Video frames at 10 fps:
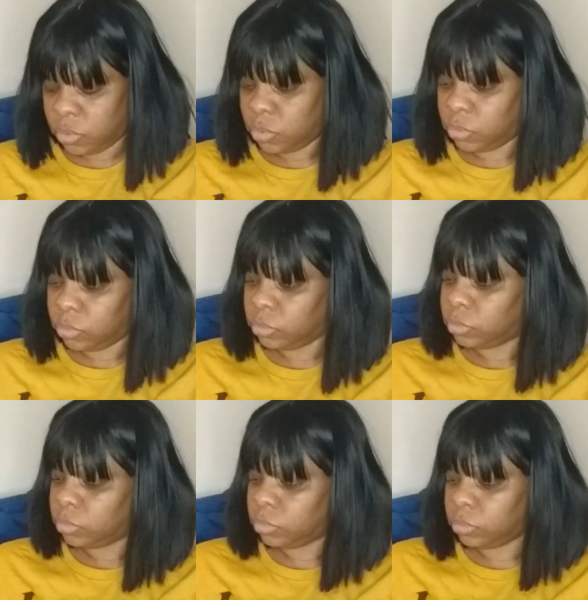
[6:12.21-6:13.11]

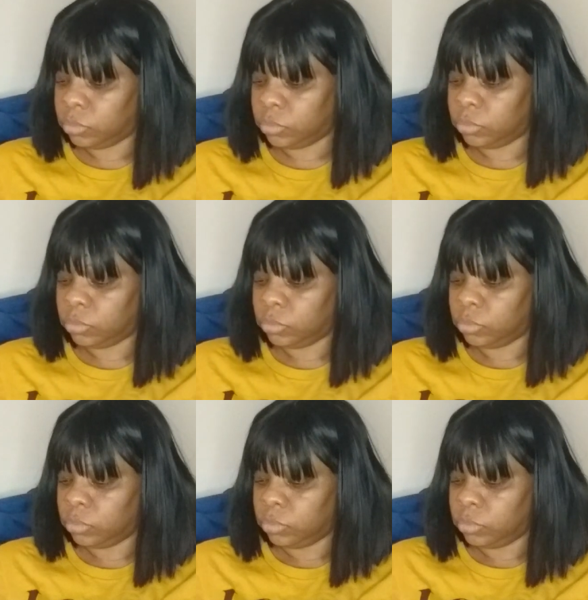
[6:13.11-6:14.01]

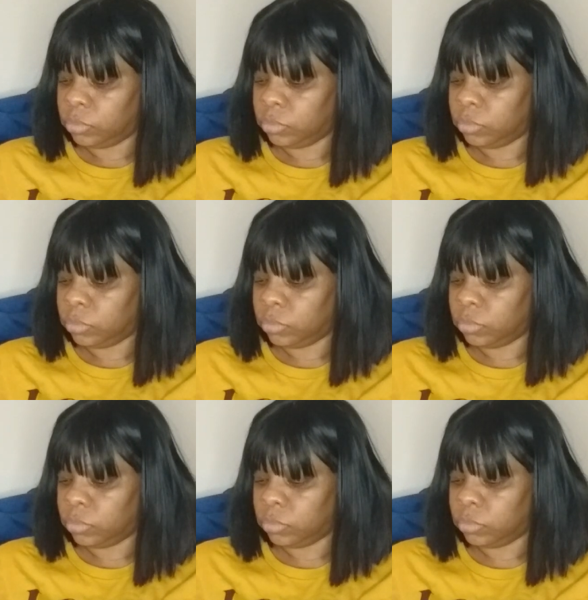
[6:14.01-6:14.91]

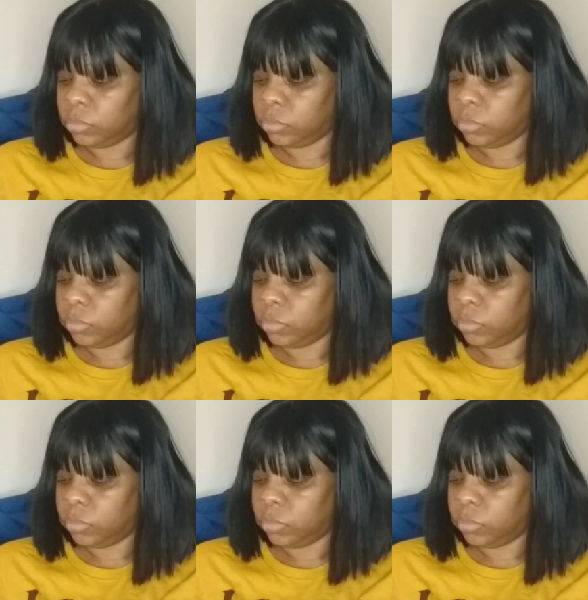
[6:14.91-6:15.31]
(no one is talking)